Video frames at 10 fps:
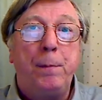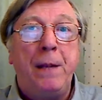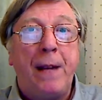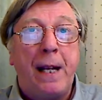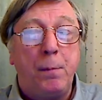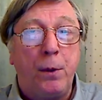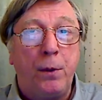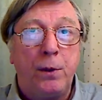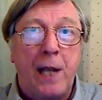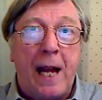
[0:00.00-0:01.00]
be
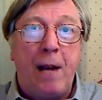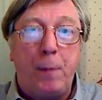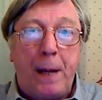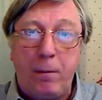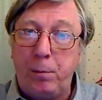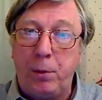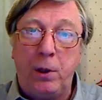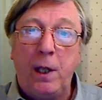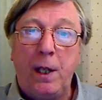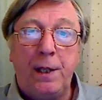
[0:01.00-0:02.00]
available to help out,
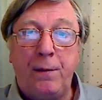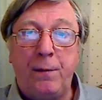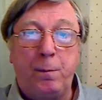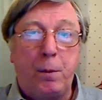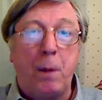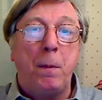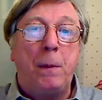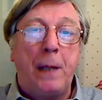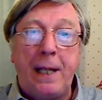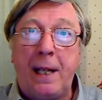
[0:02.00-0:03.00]
but they've
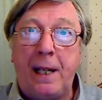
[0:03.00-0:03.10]
probably,